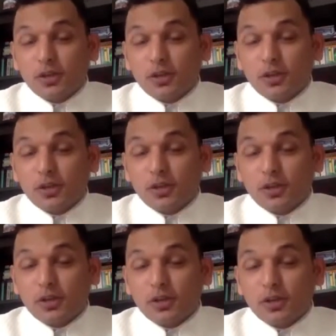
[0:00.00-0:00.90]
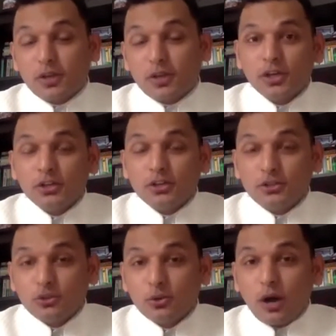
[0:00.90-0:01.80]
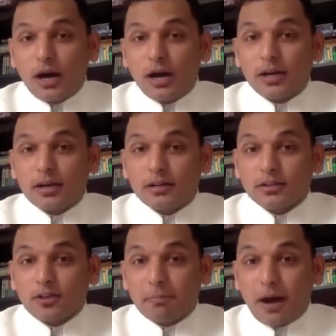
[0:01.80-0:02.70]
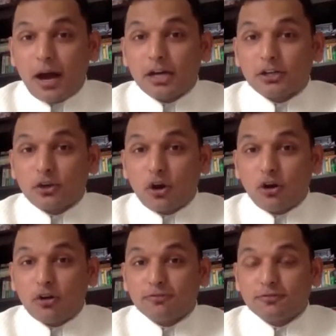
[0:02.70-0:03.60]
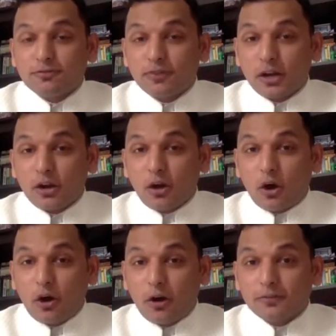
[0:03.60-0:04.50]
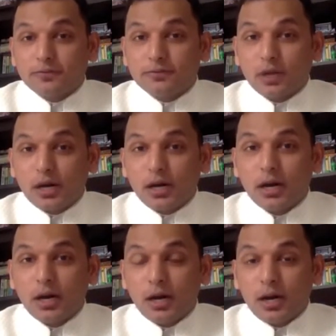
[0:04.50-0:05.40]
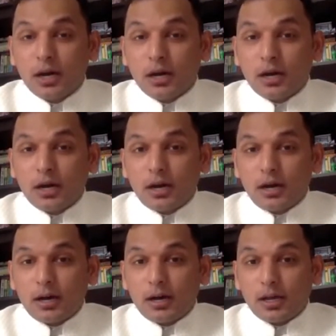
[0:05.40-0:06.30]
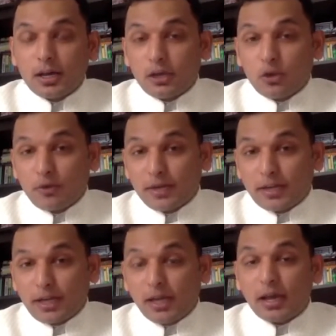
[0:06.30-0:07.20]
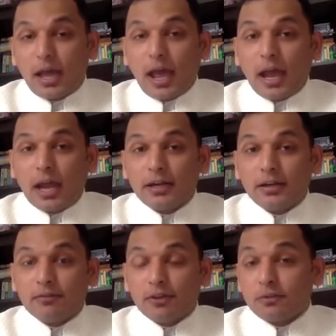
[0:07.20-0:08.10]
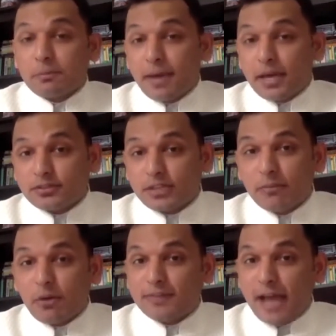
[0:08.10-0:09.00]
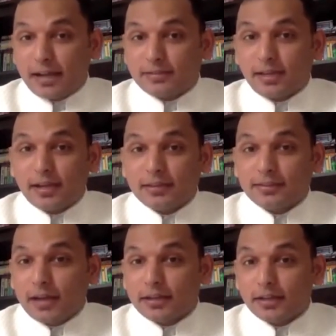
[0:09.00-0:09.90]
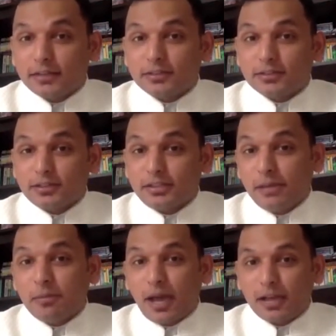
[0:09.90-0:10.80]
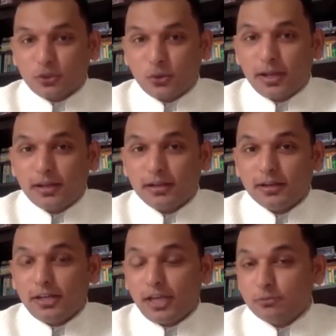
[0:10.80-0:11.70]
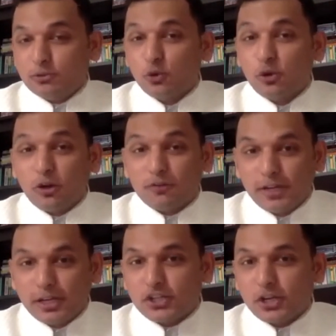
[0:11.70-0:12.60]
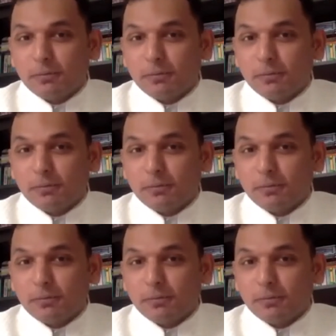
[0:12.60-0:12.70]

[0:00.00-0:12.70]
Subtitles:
because you are the part of one of the innovating and one of the best team of direct selling, that is Team SOL, Team School of Leadership,